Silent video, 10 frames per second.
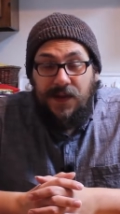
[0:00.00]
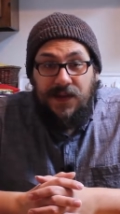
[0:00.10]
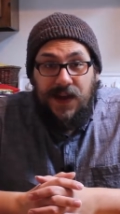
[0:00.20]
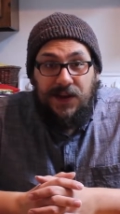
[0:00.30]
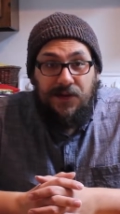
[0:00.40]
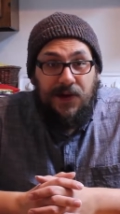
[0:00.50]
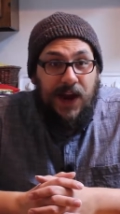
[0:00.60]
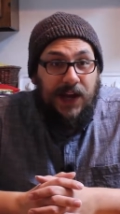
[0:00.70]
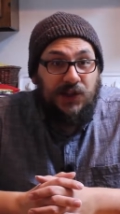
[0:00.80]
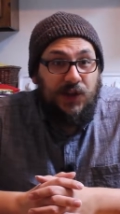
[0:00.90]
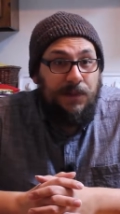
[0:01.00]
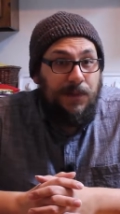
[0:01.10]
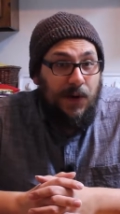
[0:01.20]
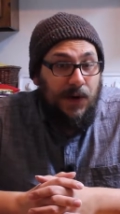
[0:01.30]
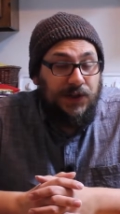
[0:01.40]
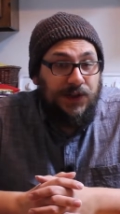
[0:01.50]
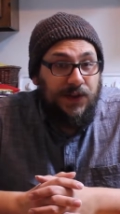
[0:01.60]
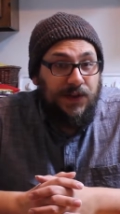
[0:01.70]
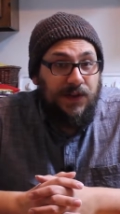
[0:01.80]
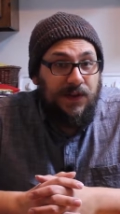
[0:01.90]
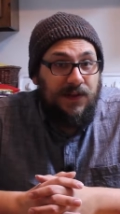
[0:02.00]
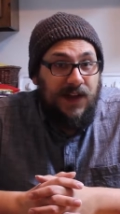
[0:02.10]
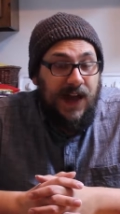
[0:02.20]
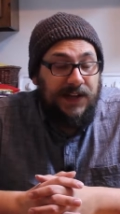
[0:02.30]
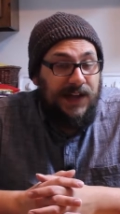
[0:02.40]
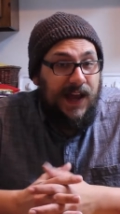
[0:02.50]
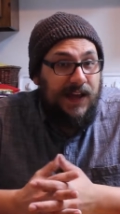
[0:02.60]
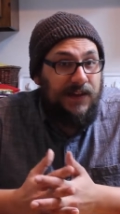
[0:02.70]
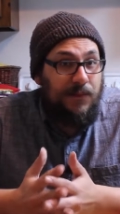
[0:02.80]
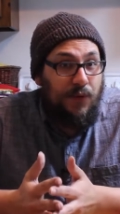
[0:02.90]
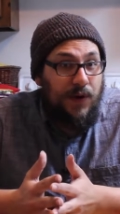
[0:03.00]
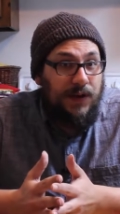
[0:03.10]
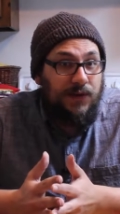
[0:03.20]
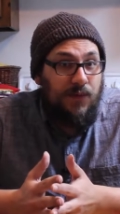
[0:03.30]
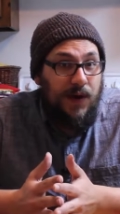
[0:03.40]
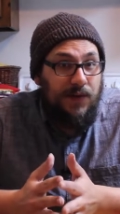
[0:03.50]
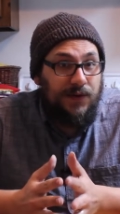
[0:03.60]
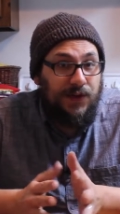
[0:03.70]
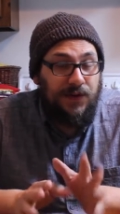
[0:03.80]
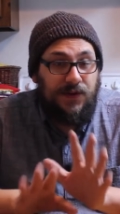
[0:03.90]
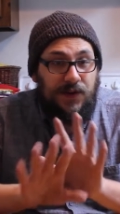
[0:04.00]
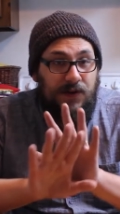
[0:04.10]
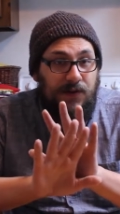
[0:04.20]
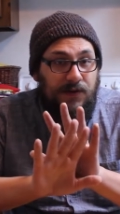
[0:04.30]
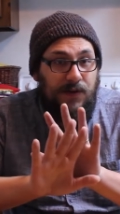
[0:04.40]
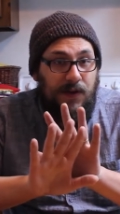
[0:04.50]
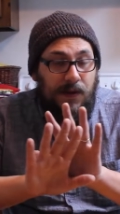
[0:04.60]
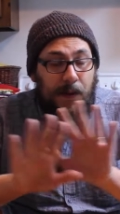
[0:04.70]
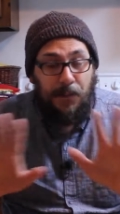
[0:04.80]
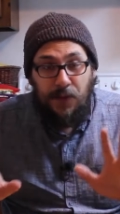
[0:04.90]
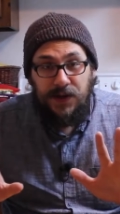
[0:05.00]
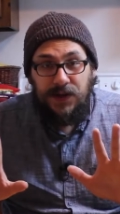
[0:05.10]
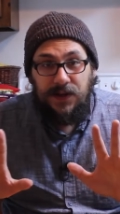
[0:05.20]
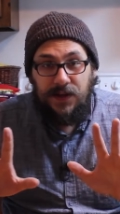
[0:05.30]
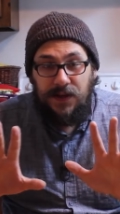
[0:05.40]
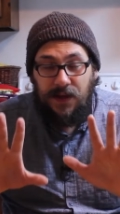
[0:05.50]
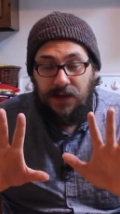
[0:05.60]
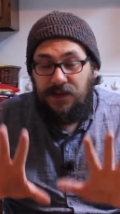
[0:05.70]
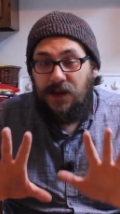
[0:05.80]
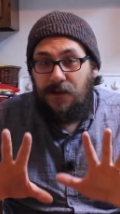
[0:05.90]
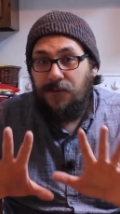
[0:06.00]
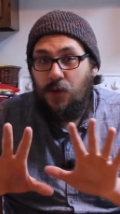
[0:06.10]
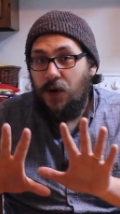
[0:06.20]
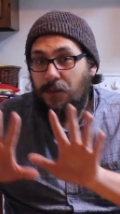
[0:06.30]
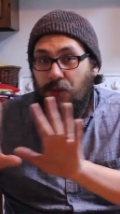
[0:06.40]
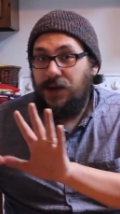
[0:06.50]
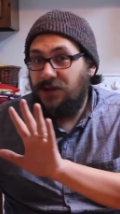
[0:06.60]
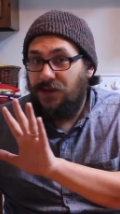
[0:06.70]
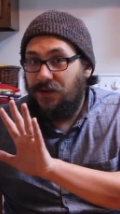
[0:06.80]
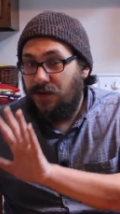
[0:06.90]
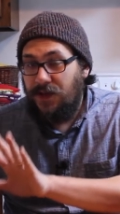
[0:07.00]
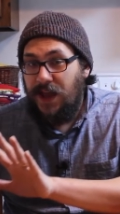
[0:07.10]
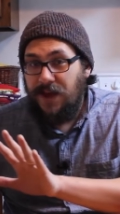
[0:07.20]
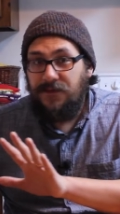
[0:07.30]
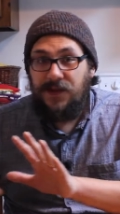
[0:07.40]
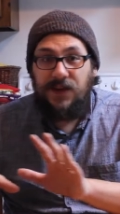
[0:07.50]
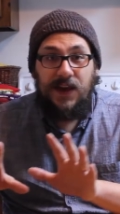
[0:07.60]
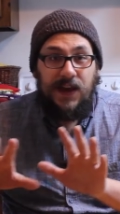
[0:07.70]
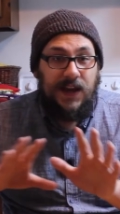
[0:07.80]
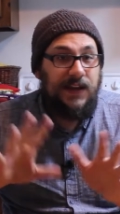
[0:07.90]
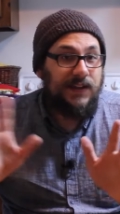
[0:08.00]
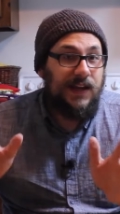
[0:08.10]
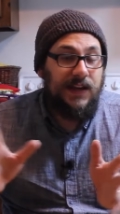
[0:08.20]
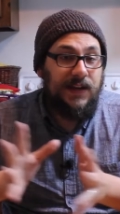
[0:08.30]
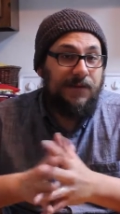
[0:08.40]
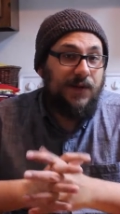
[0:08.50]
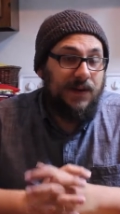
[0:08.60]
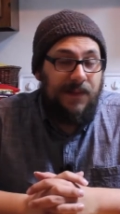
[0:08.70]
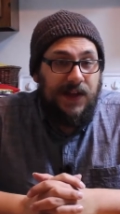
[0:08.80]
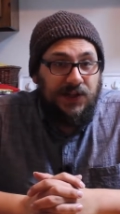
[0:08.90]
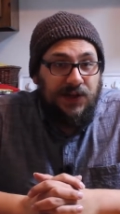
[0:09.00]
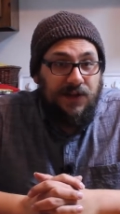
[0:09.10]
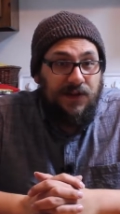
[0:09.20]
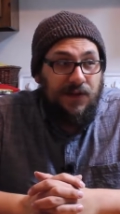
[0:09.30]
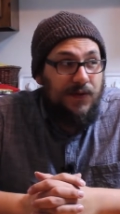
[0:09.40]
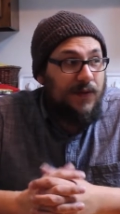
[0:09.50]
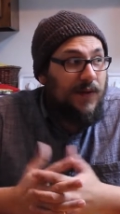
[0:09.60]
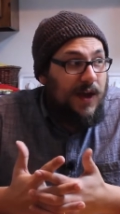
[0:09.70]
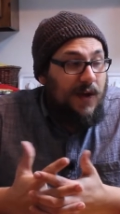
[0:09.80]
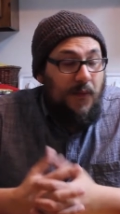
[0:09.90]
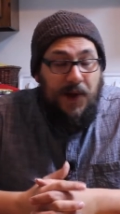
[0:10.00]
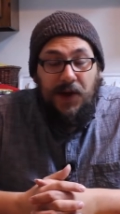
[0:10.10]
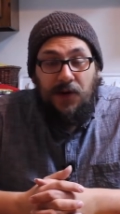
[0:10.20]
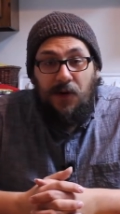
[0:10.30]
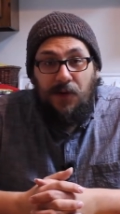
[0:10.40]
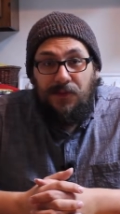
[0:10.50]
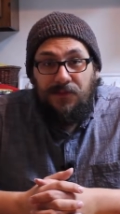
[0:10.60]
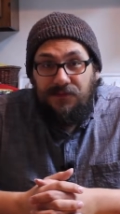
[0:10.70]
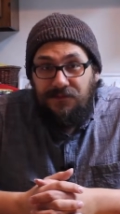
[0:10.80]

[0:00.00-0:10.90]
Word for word: that you could actually purchase that as a print, whether just you know a, a print uh, itself or a print on, on canvas in, in different dimensions so that we could all